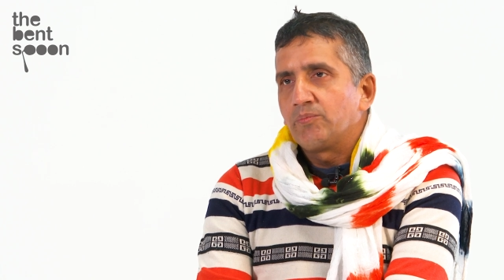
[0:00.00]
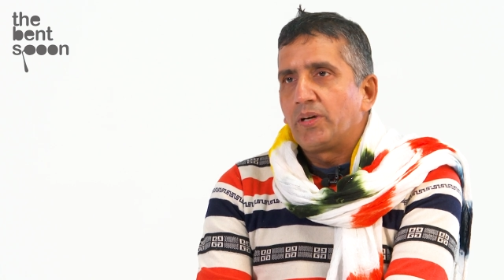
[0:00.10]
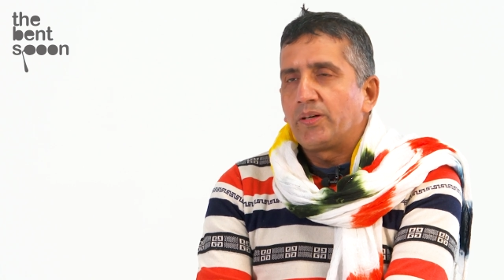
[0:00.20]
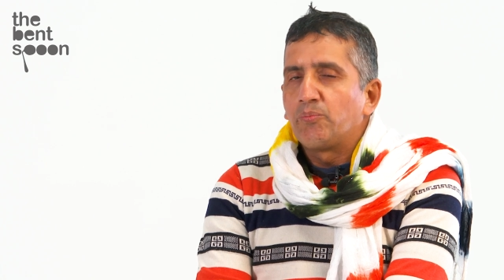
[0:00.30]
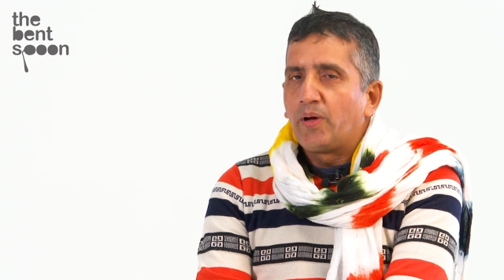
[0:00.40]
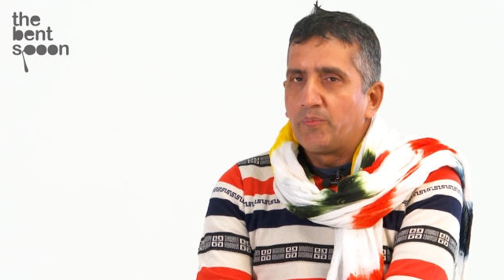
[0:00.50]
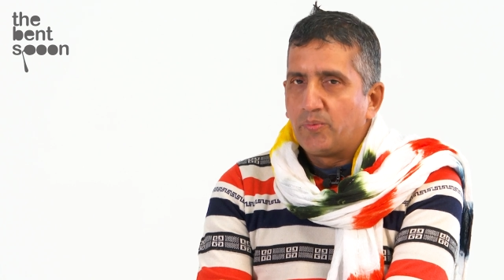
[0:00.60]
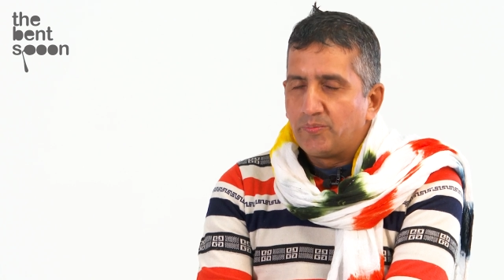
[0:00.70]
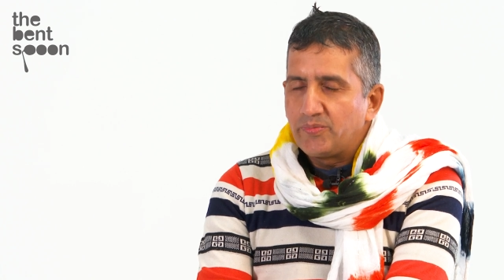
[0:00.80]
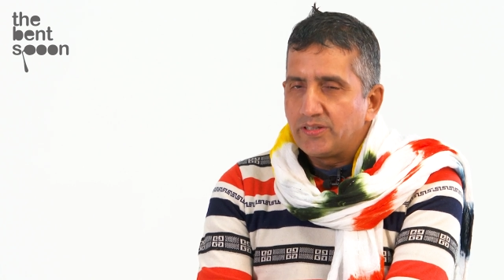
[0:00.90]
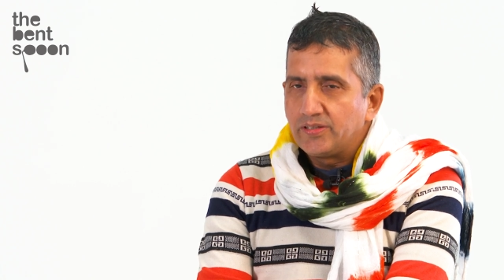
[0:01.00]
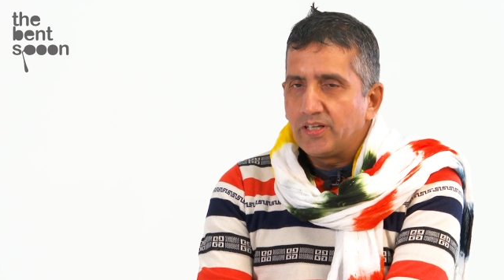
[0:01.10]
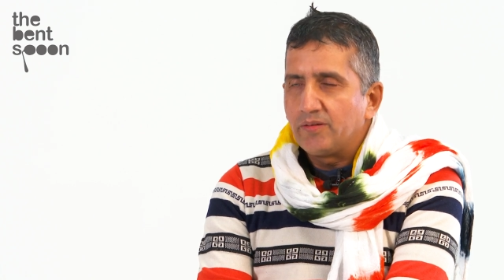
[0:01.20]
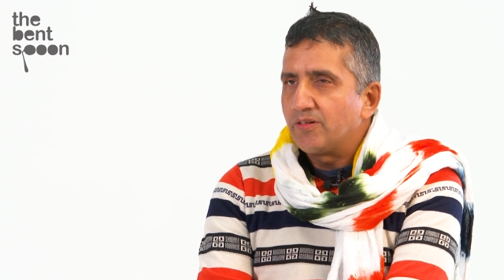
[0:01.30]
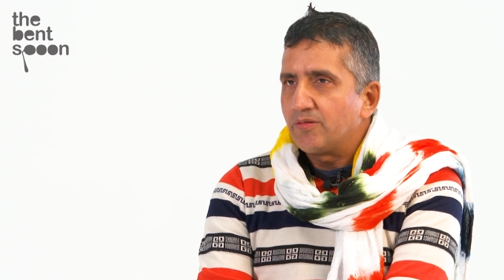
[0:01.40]
But my mom is
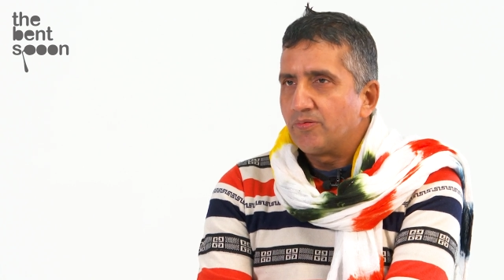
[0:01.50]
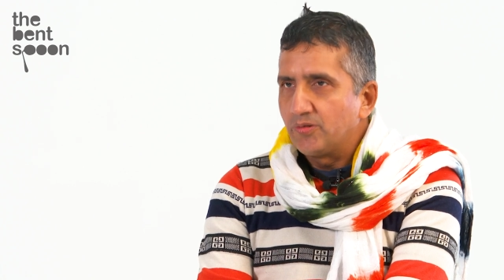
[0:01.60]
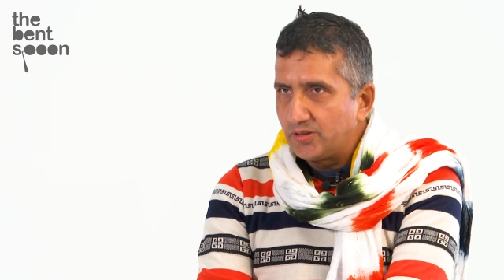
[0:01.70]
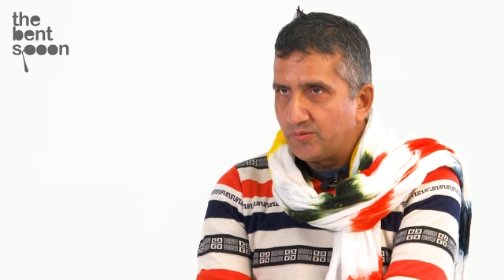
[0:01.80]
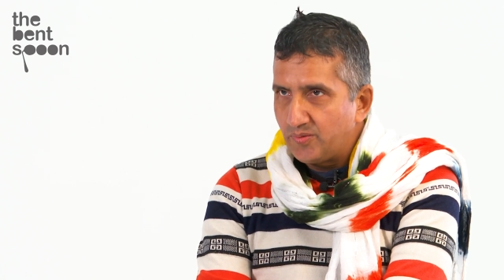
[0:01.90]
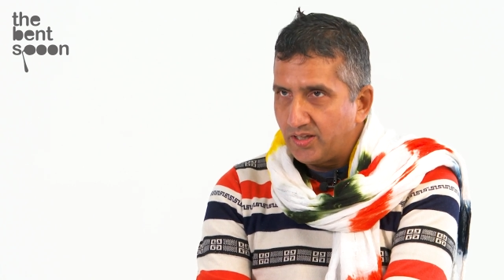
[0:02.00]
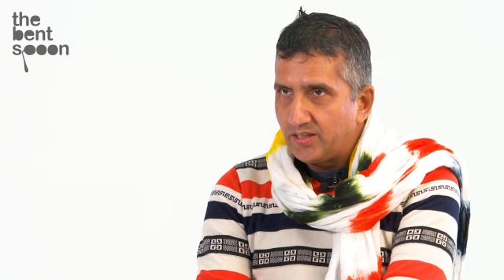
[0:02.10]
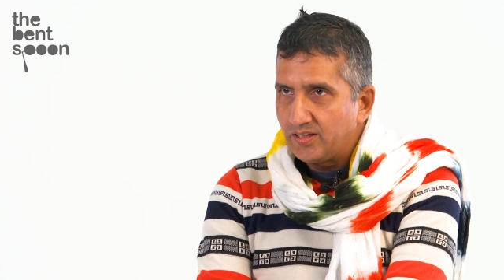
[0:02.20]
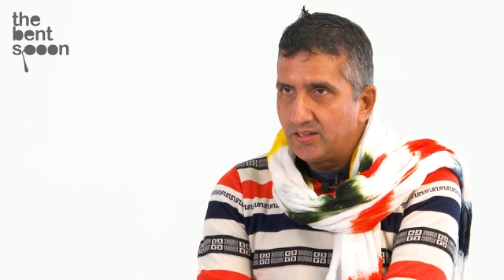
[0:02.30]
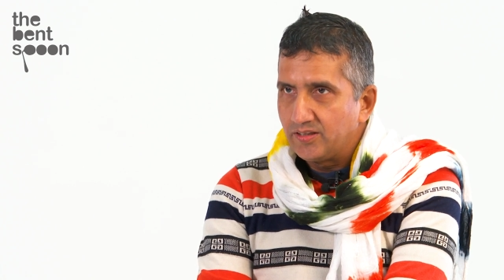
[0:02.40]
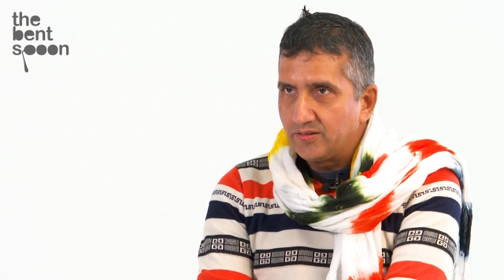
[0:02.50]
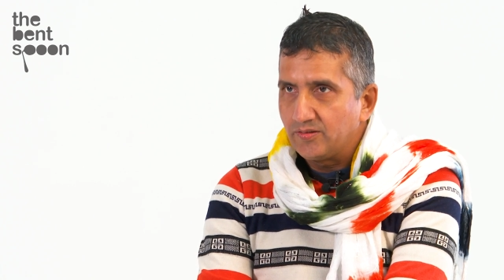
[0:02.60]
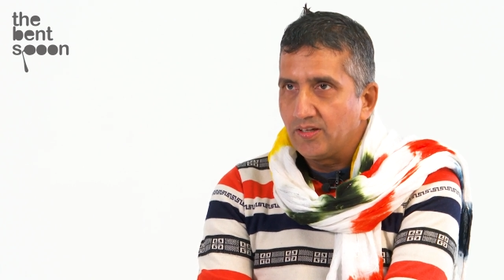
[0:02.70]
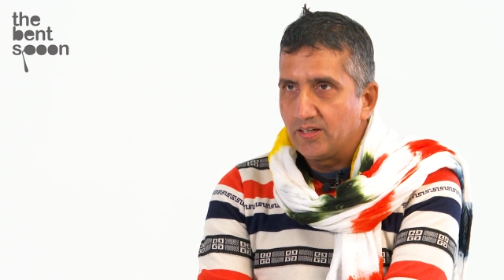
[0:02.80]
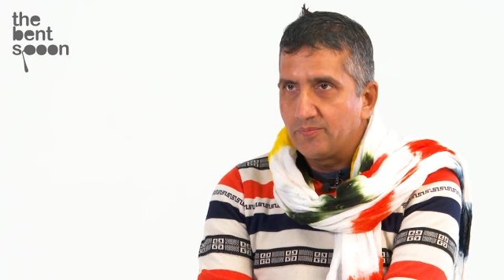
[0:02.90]
never forced me
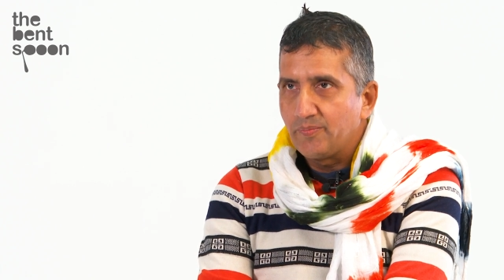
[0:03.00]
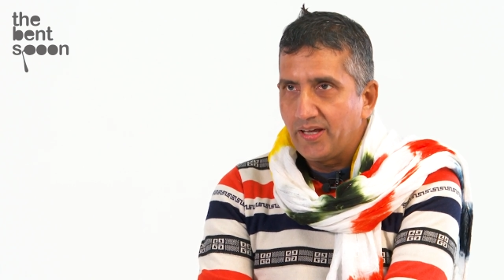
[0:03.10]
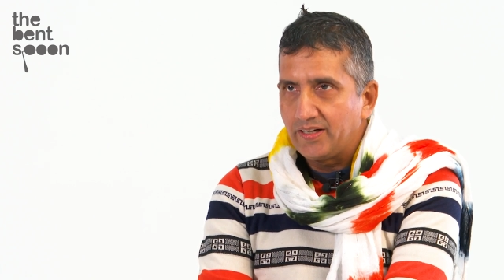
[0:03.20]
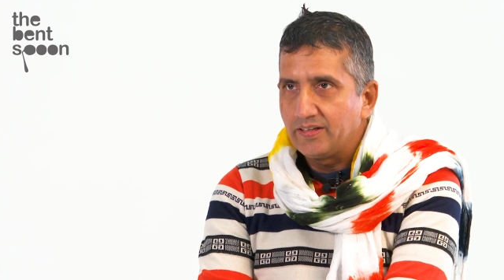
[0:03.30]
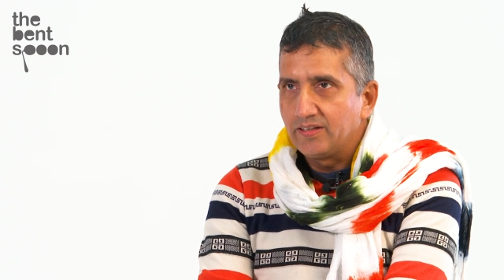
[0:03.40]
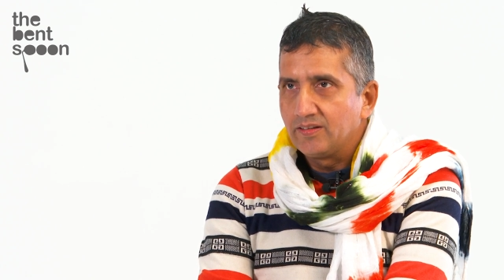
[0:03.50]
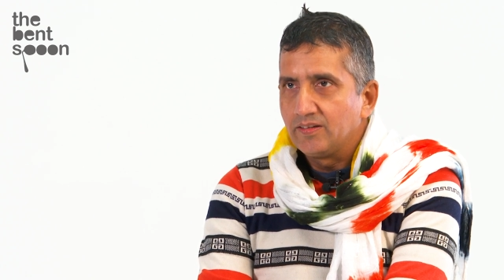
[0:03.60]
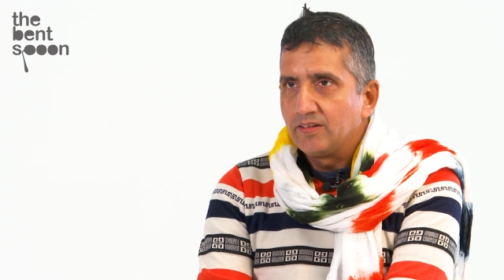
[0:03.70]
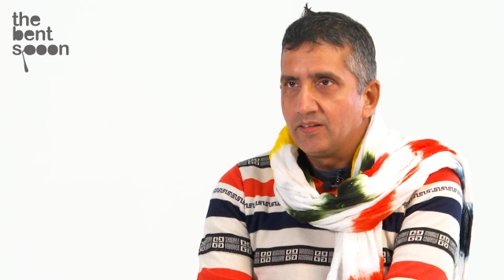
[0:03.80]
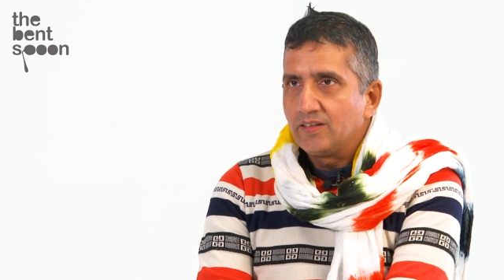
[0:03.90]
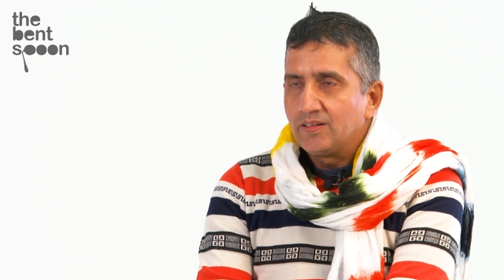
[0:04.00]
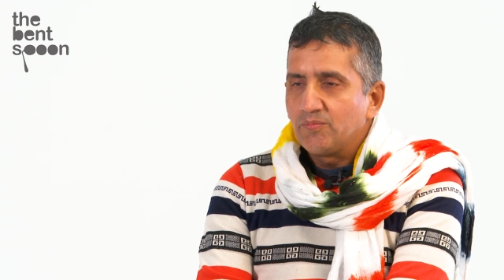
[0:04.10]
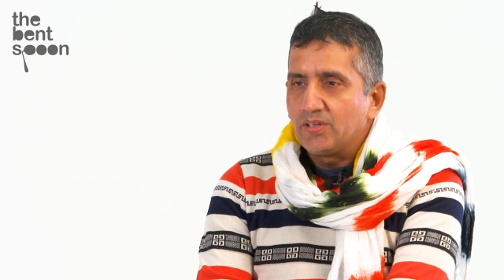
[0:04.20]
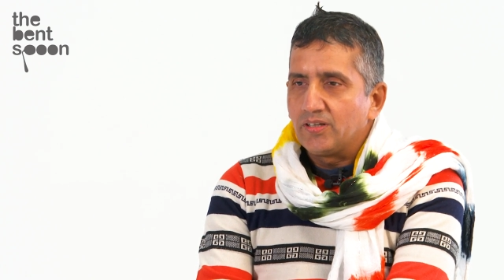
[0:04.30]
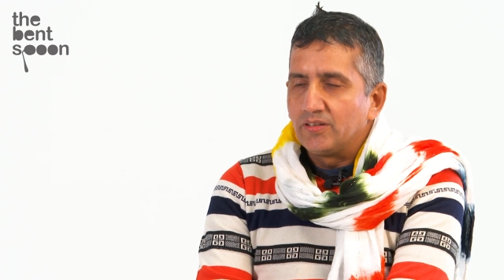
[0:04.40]
to get married
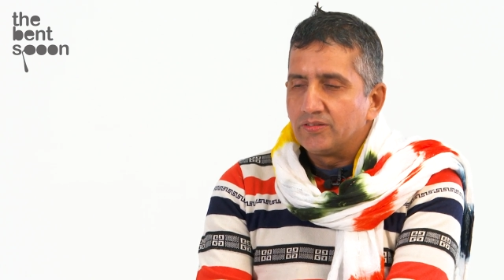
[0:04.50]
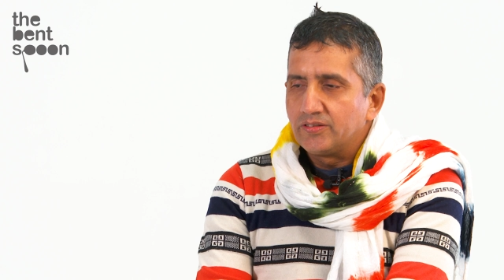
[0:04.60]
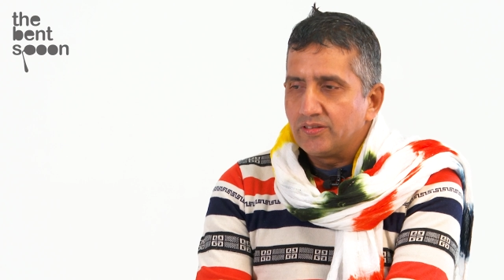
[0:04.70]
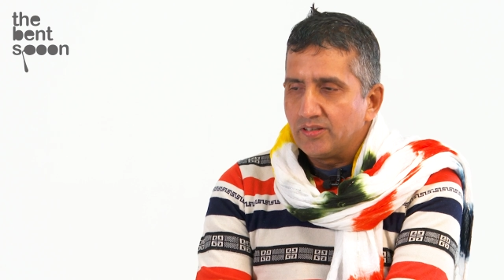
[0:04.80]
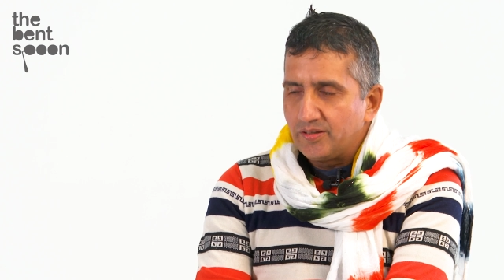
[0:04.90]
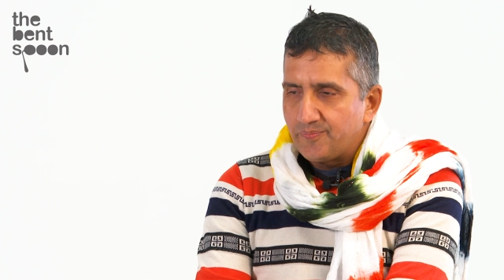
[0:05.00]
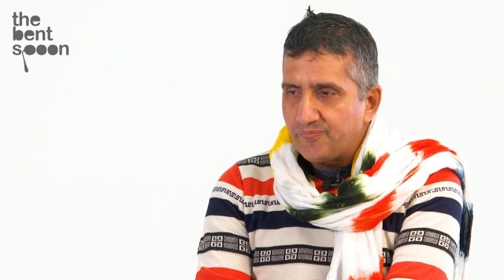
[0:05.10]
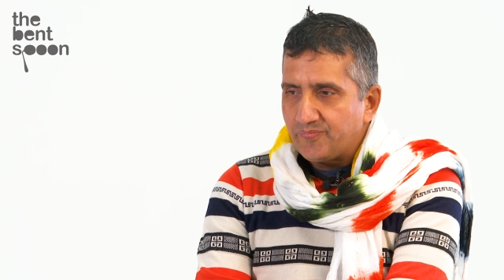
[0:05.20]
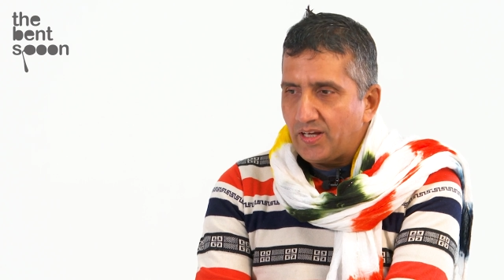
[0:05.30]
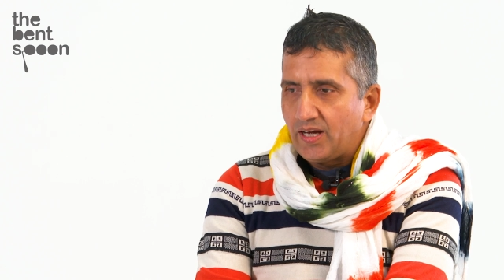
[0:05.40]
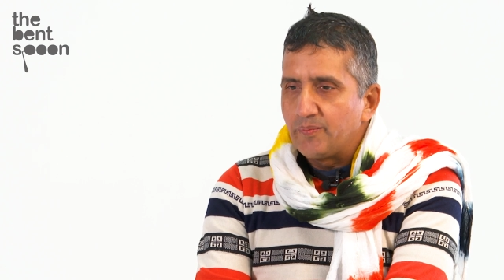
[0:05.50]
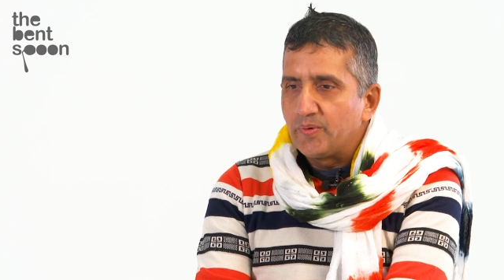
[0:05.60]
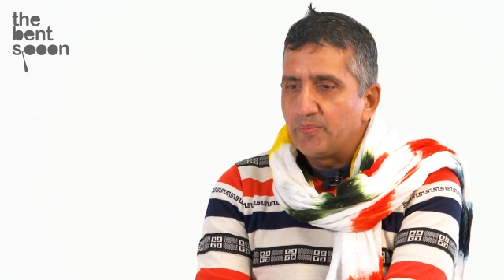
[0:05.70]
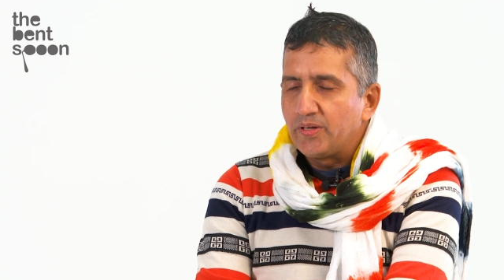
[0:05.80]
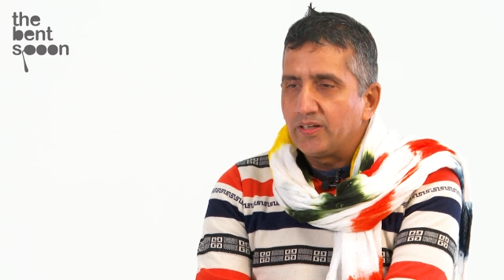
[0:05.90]
because
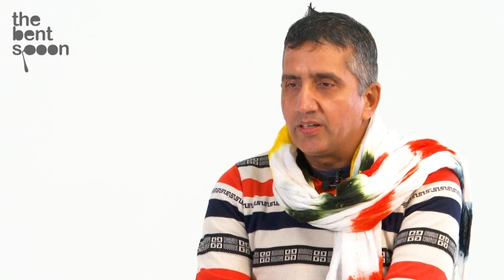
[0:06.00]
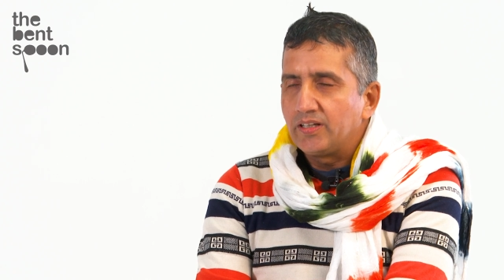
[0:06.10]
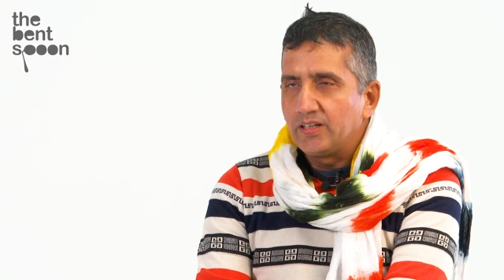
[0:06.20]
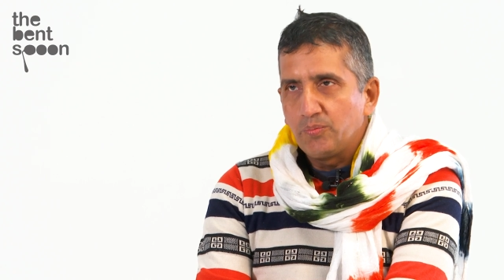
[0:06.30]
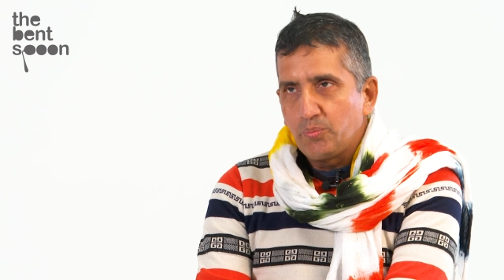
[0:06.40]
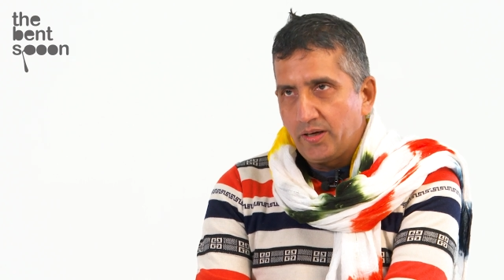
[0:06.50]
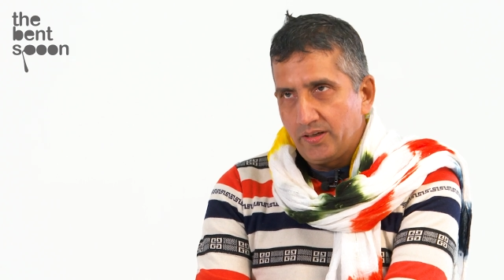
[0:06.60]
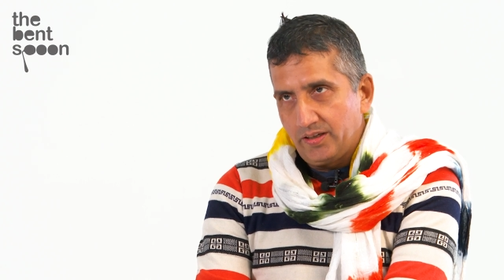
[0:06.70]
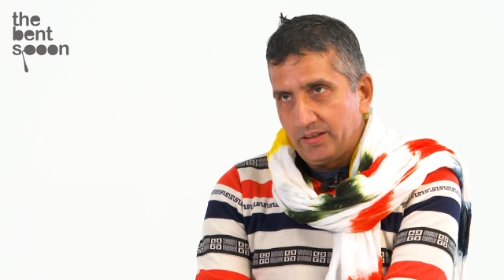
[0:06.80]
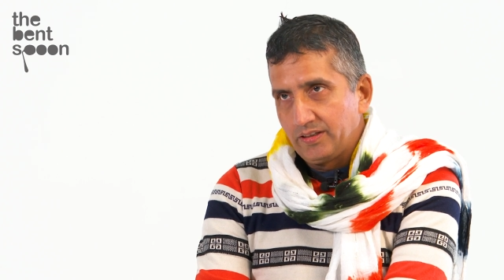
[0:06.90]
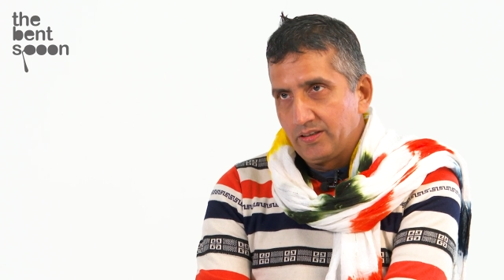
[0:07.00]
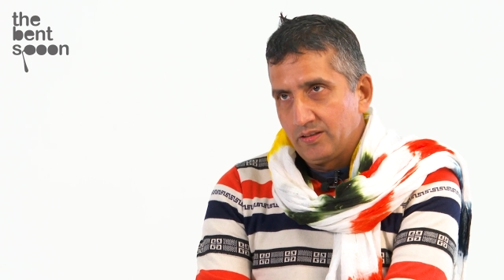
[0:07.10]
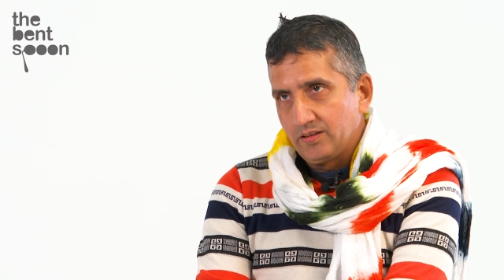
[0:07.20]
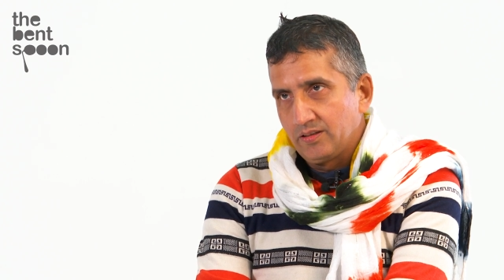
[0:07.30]
I'm being independent